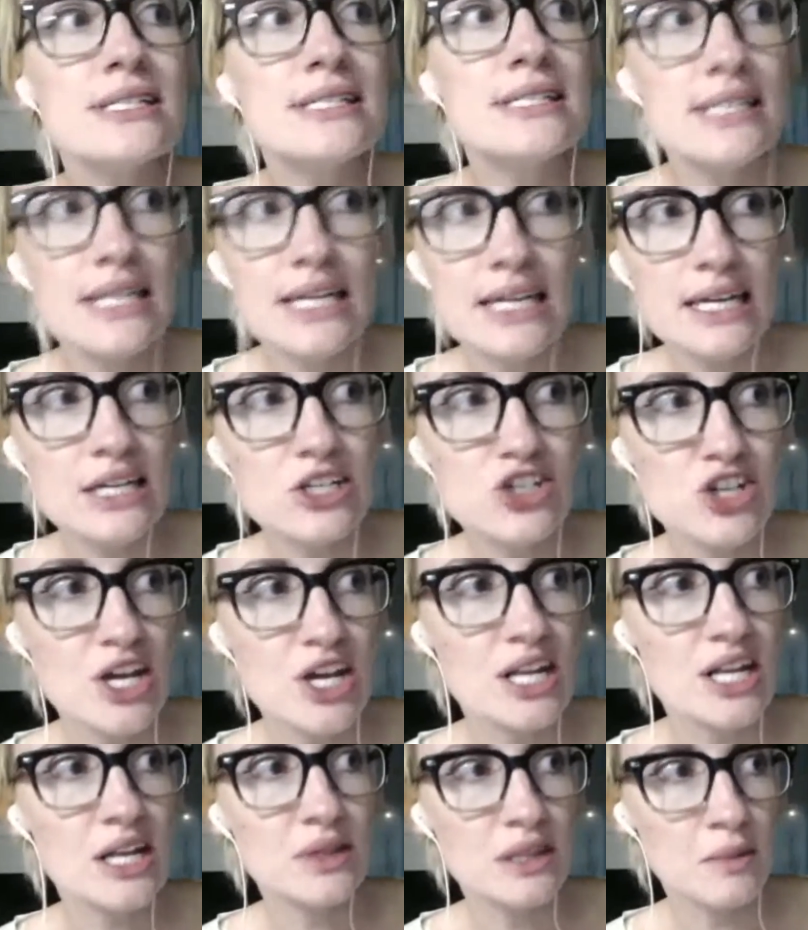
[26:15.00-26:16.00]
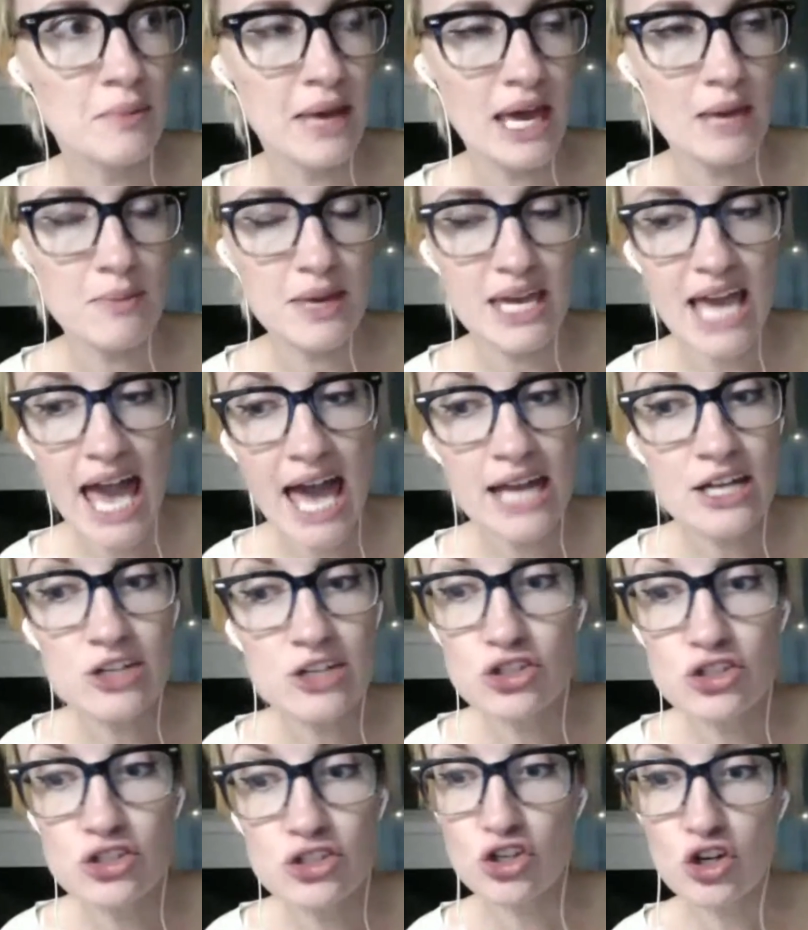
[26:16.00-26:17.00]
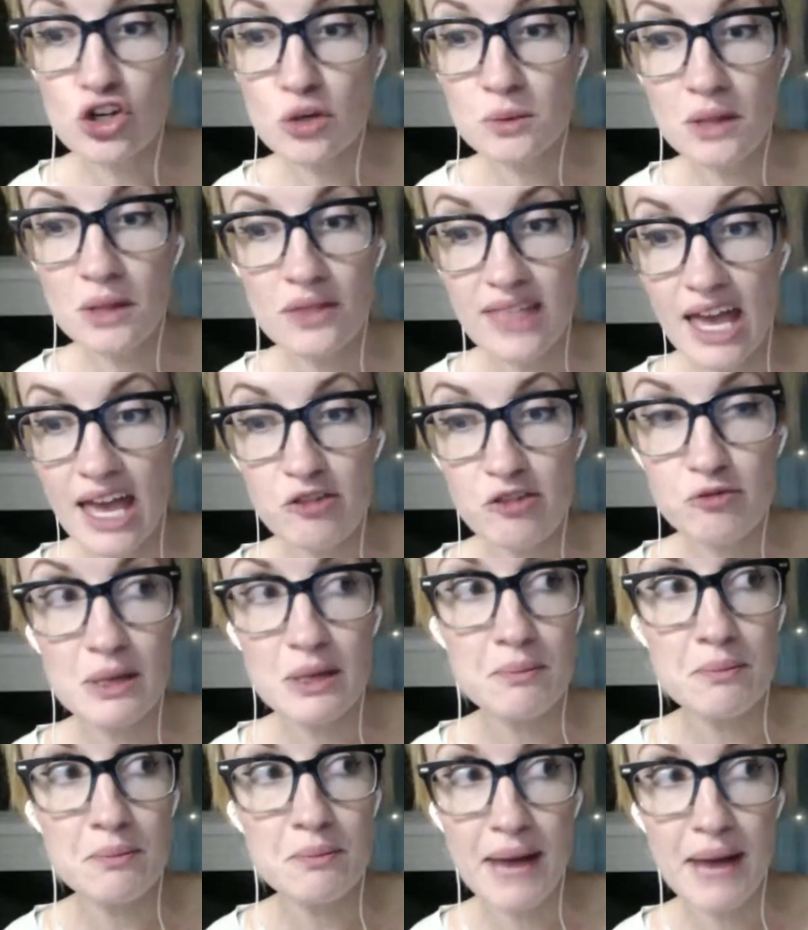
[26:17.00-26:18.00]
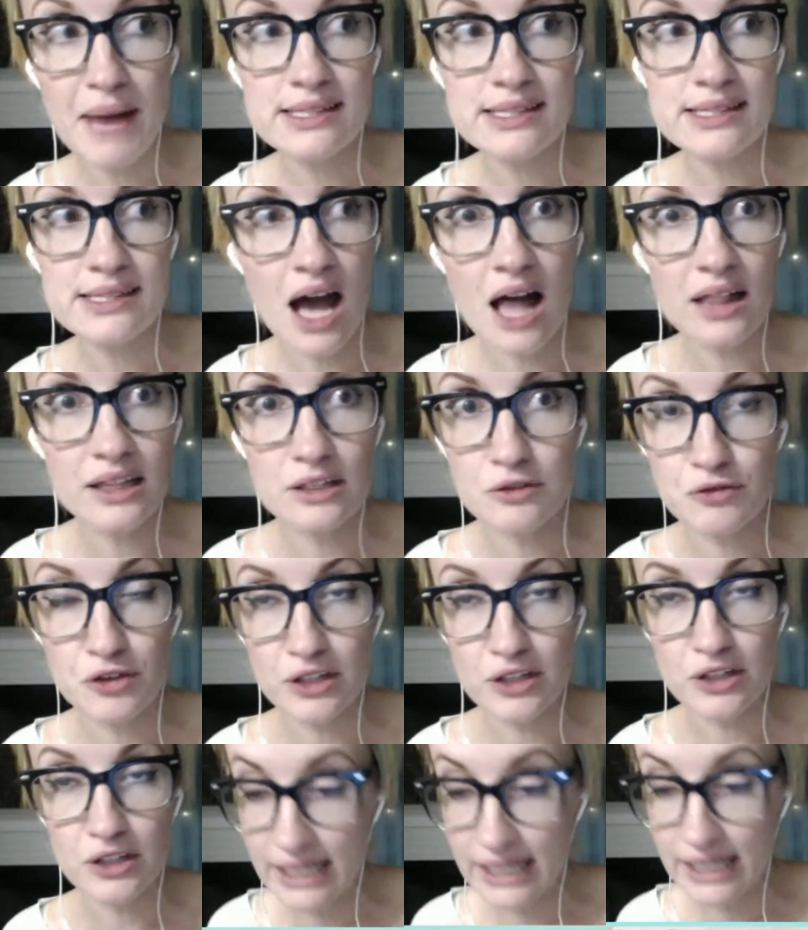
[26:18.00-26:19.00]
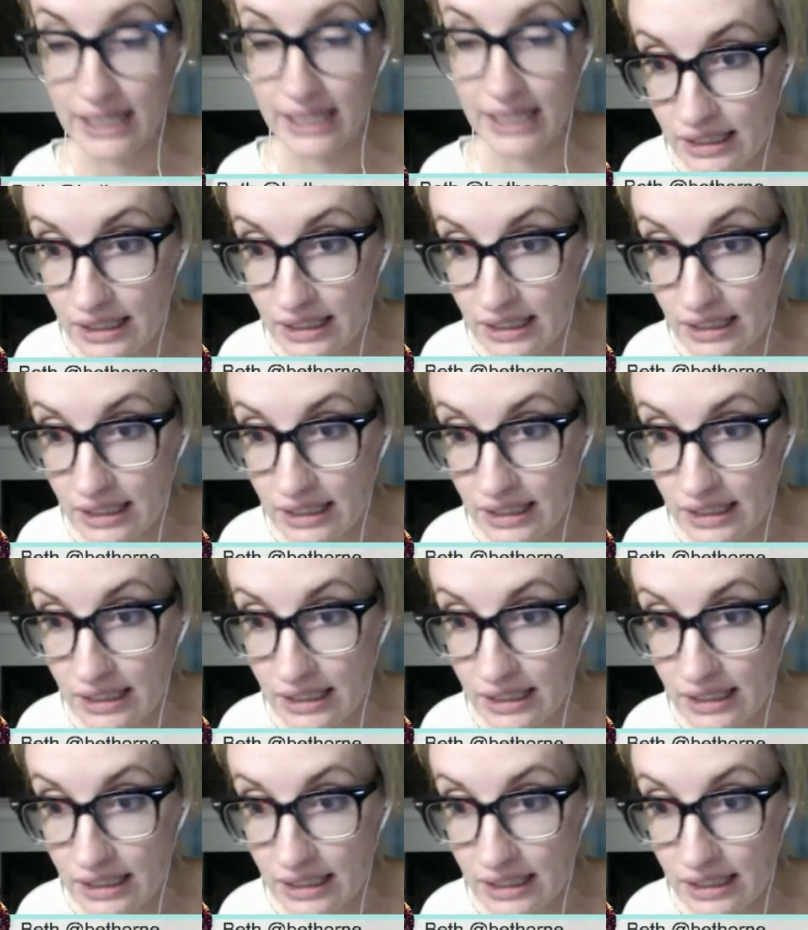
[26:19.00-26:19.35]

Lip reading: see Jenny with the baby and assume that they've been back in Scotland for like a year.